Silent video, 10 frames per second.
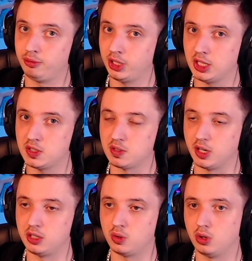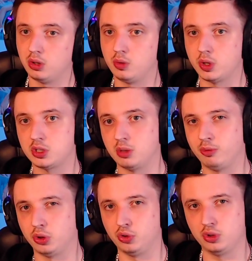I guess, right? Or you watch them
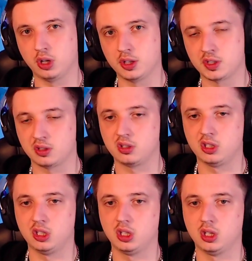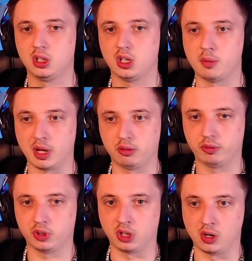for $2 a month
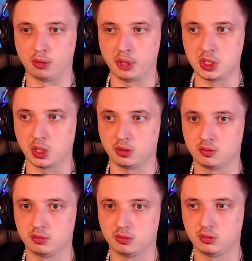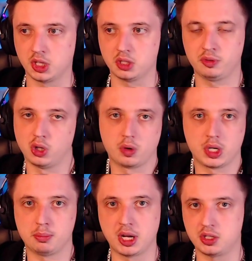on Patreon. And if you're
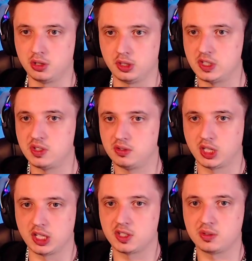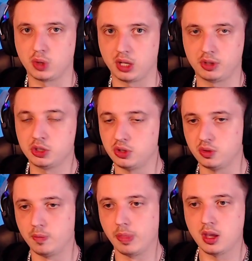already Patreon, it's, I guess, whatever to you.
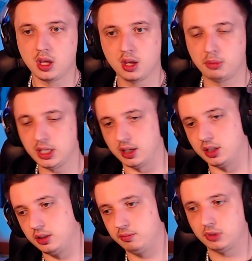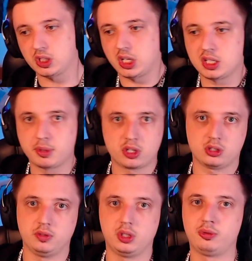But yeah, that's, I guess, my
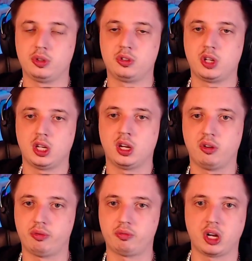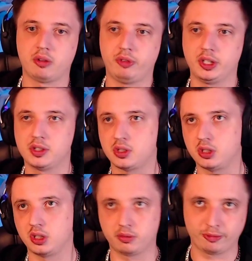talking video for today. I have other things that